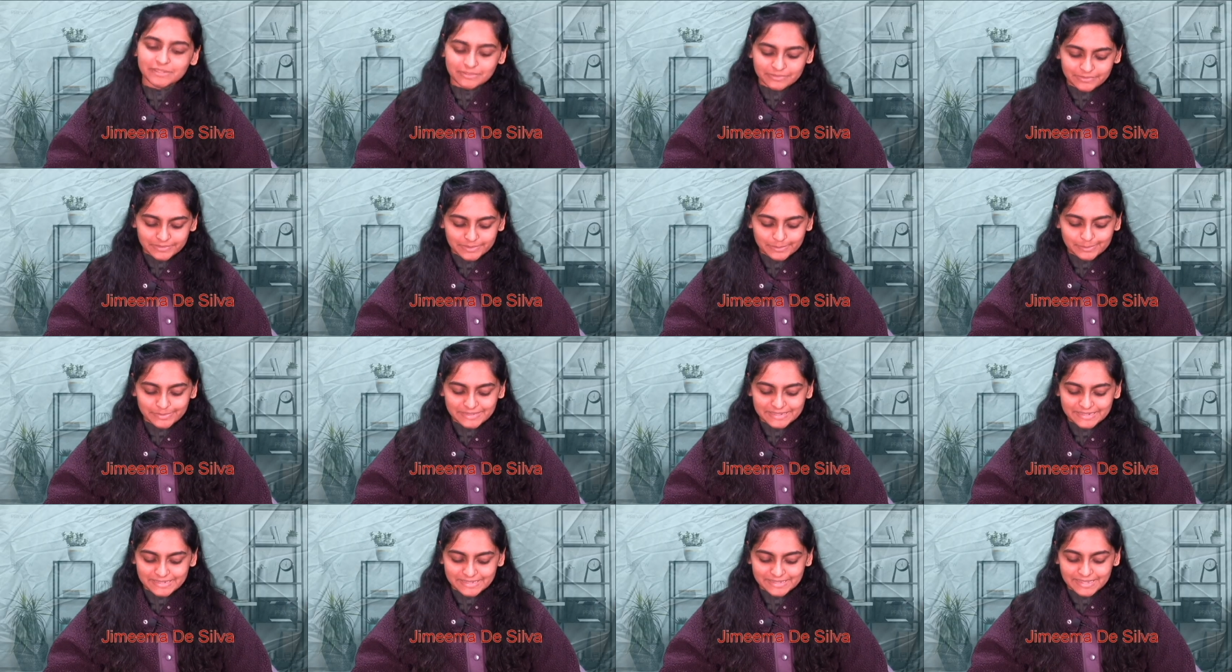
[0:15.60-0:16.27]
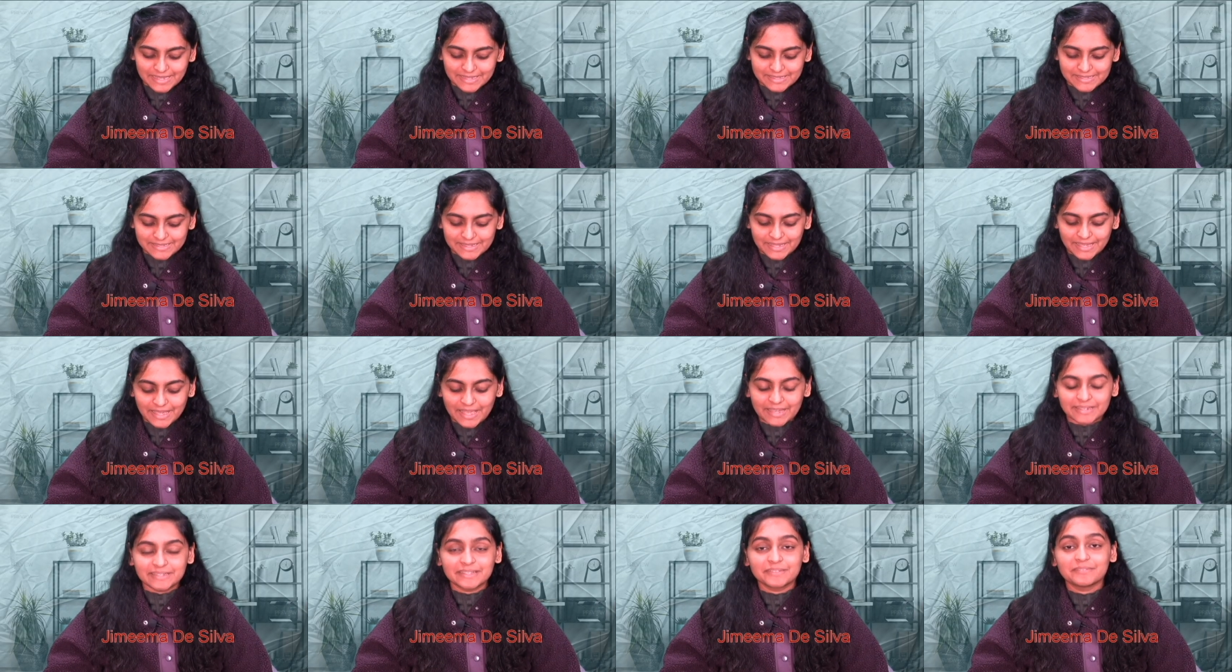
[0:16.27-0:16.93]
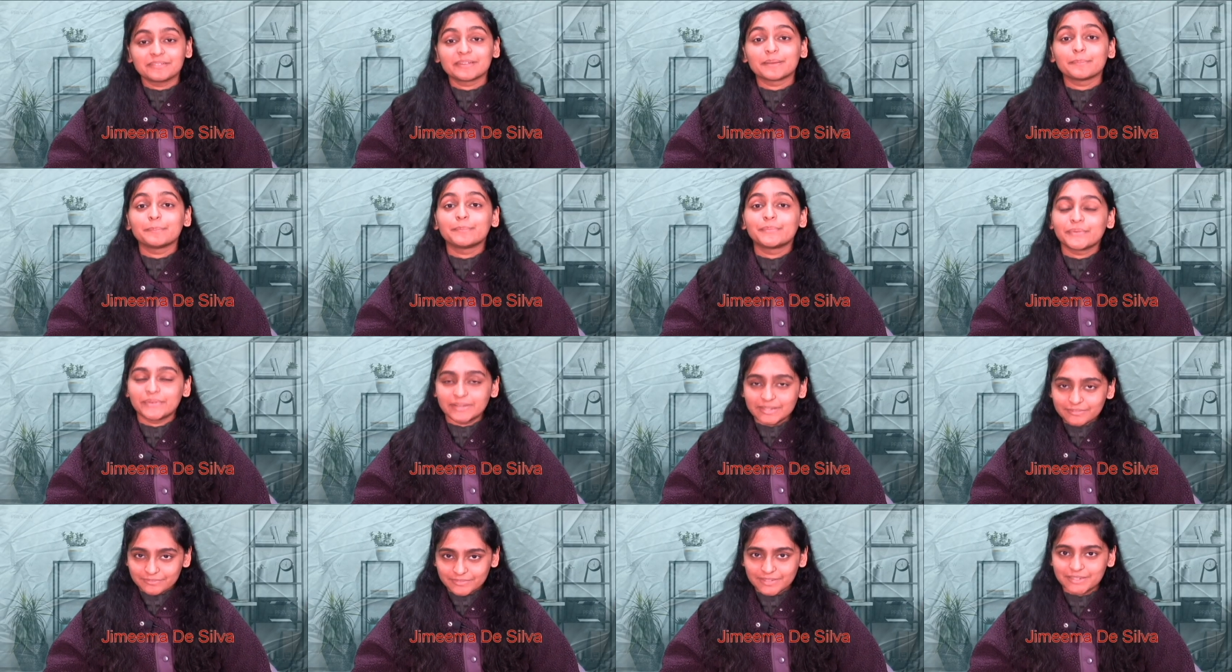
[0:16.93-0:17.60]
we will be discussing and giving a
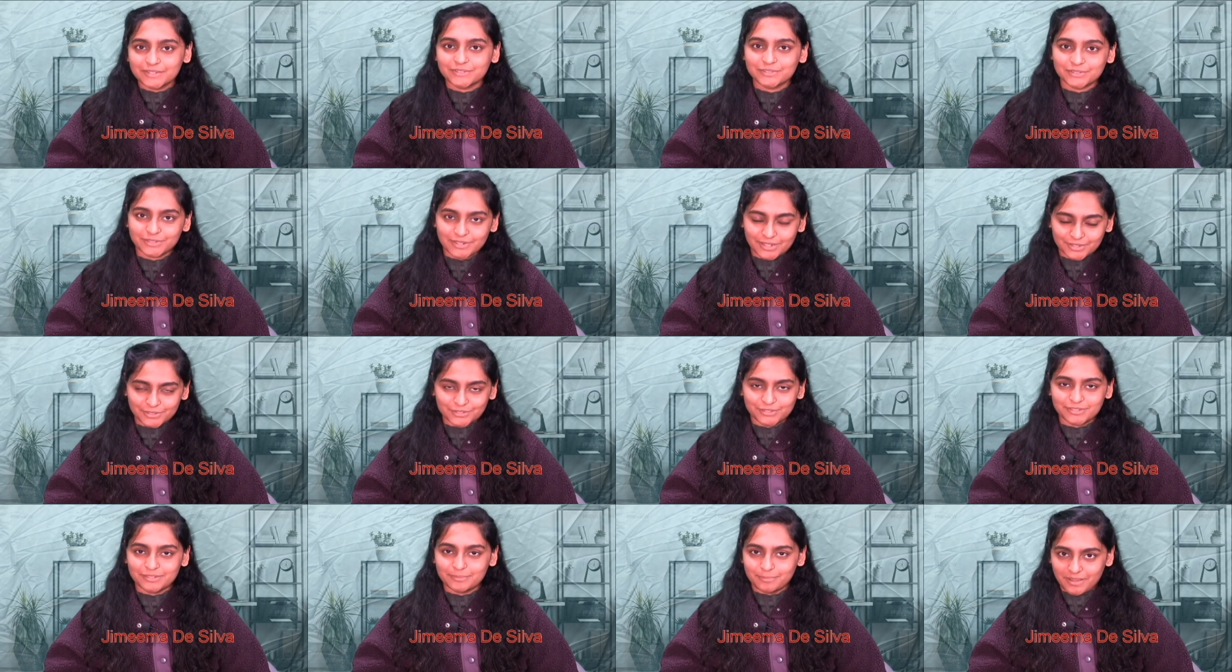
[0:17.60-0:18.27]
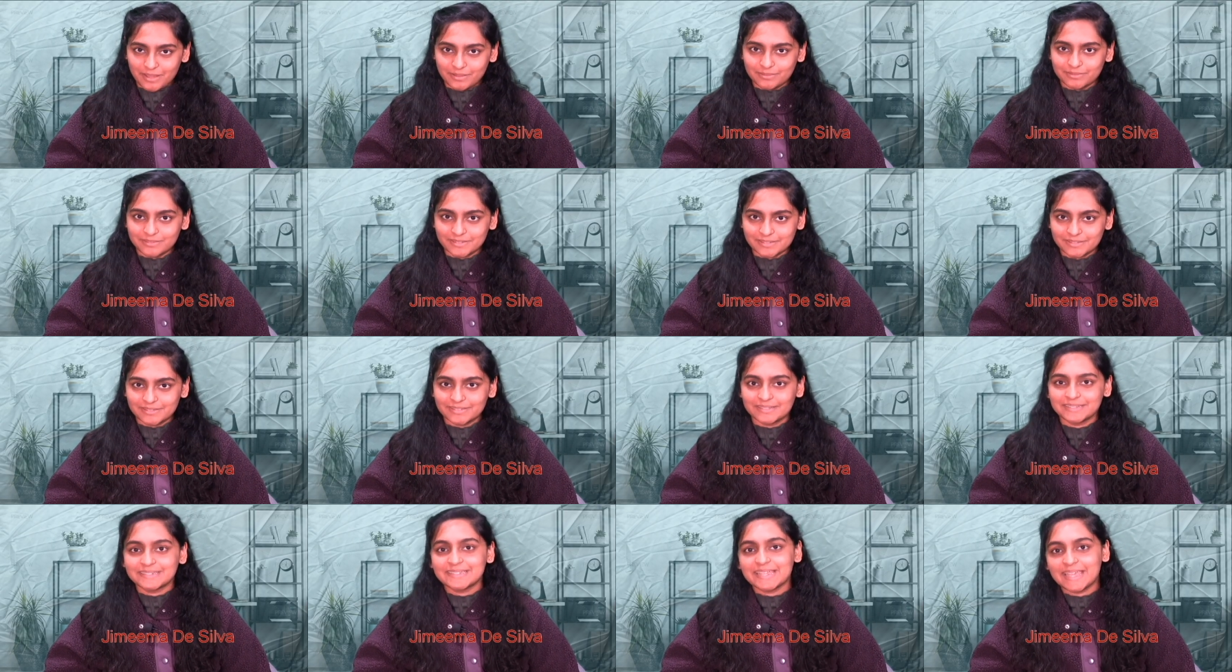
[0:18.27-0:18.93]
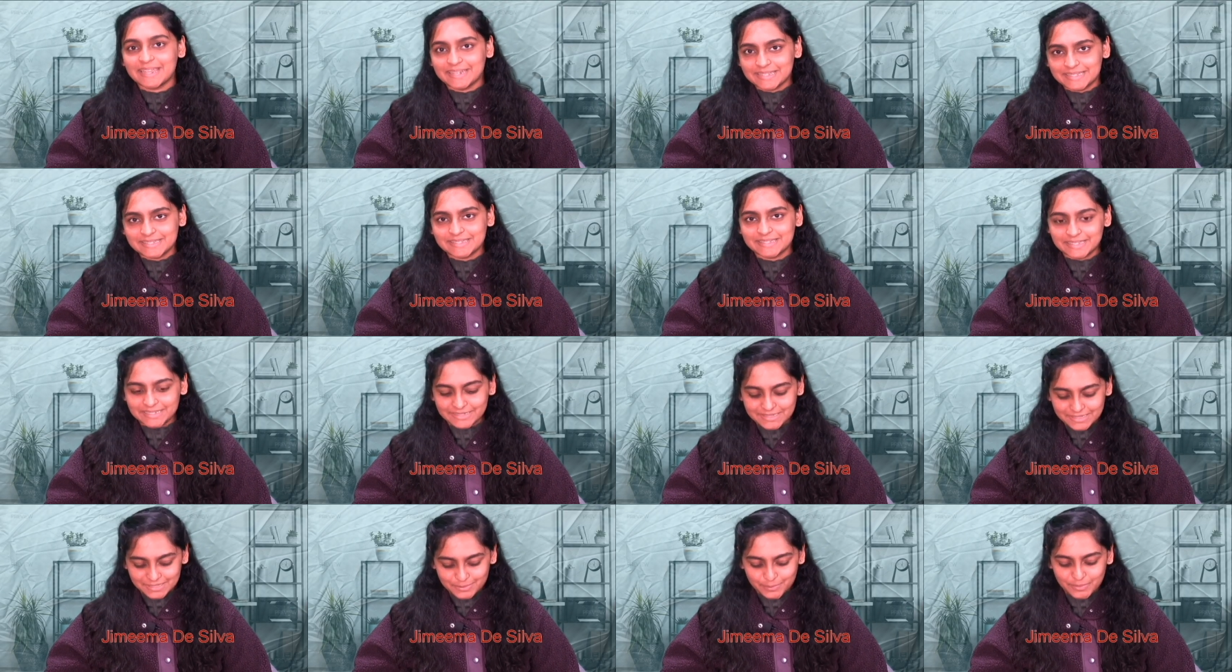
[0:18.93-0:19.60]
brief introduction about the Tenancy
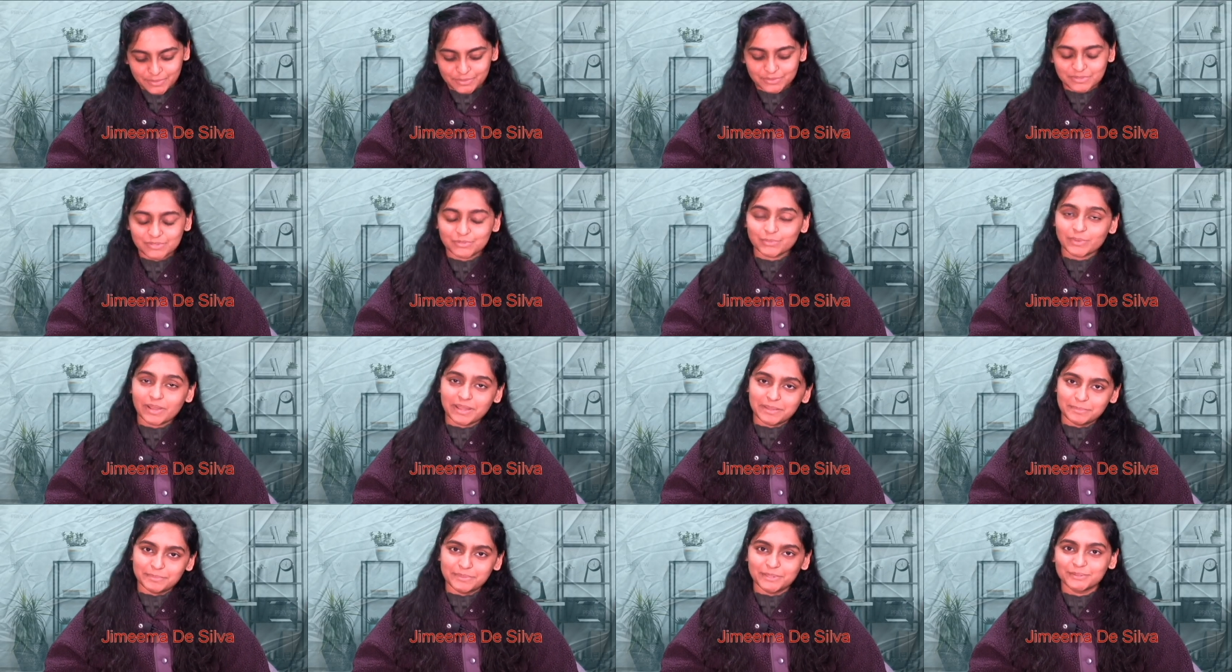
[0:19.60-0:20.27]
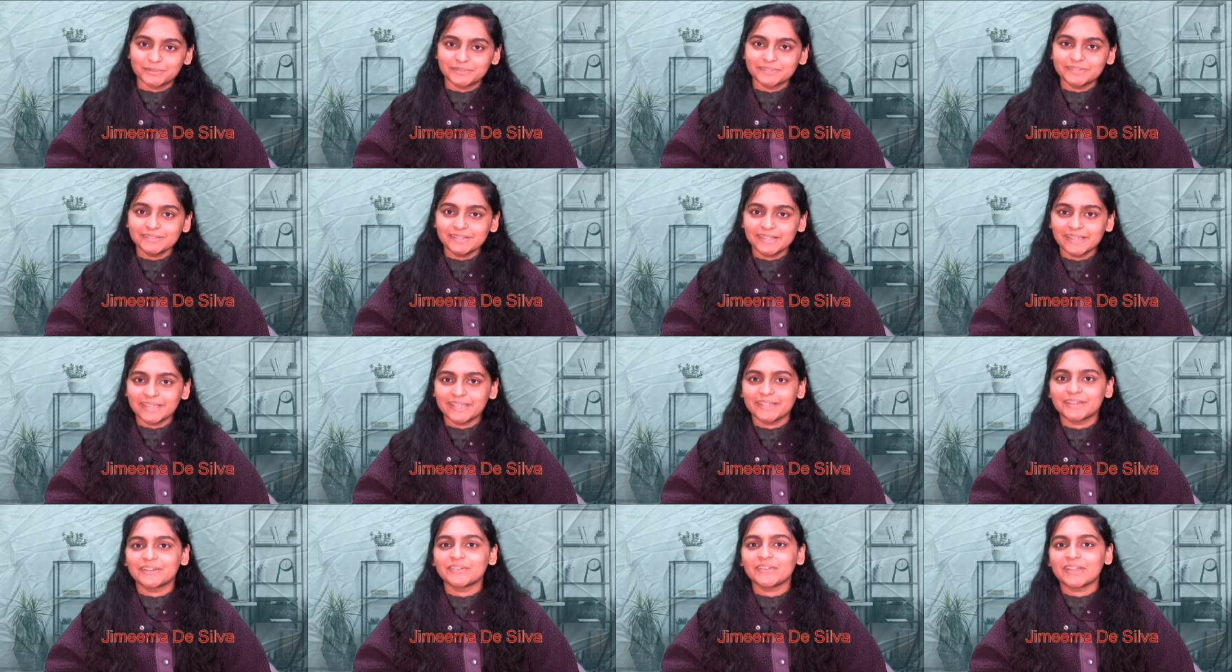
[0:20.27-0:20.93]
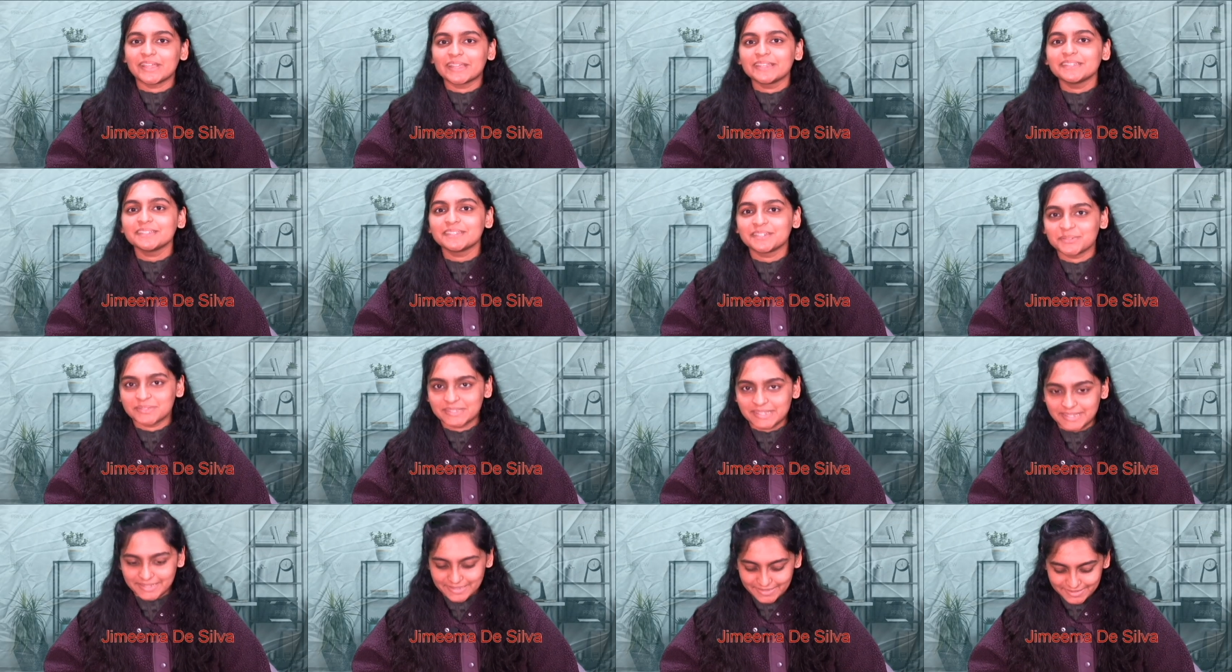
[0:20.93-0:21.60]
Disputes Tribunal here in New
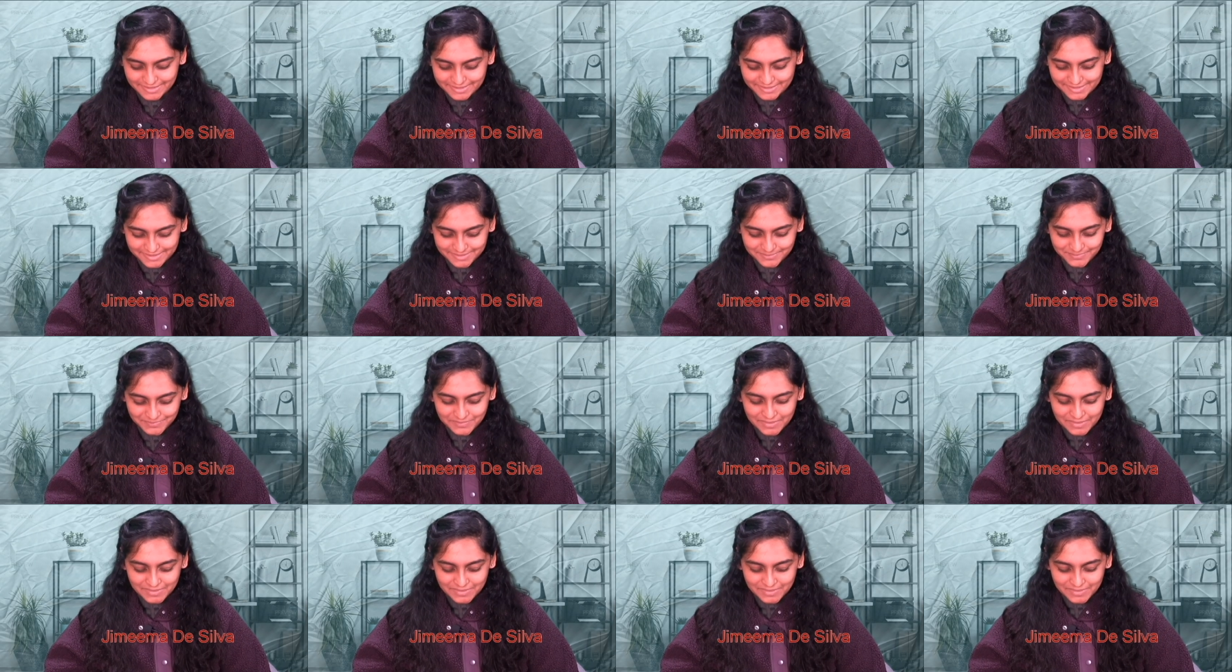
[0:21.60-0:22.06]
Zealand.